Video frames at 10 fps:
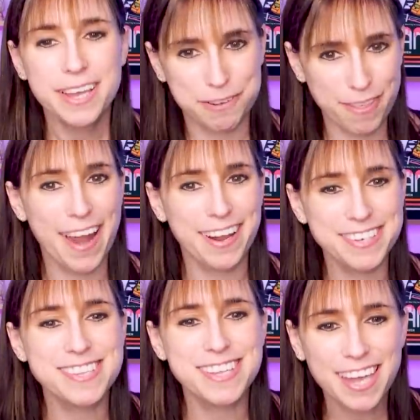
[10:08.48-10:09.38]
if that
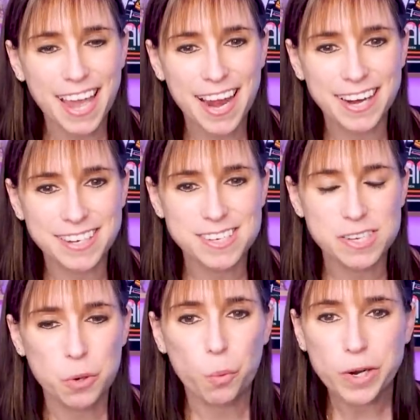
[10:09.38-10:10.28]
is the
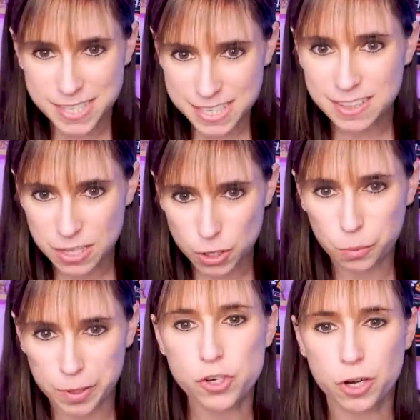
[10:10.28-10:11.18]
case, what did the
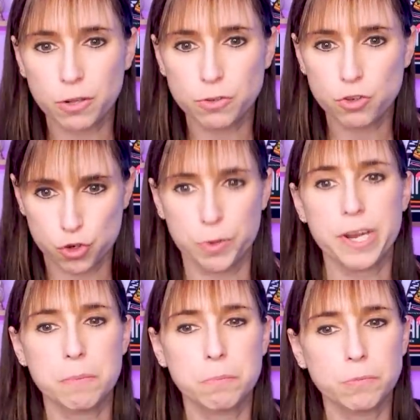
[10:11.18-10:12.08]
original
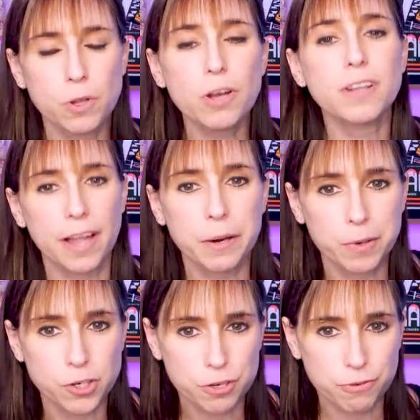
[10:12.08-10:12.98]
dream look like
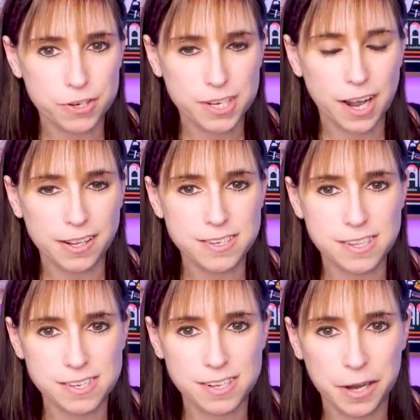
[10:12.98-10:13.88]
when she first got into
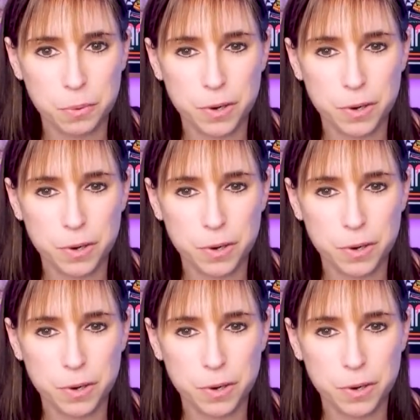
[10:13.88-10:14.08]
this line of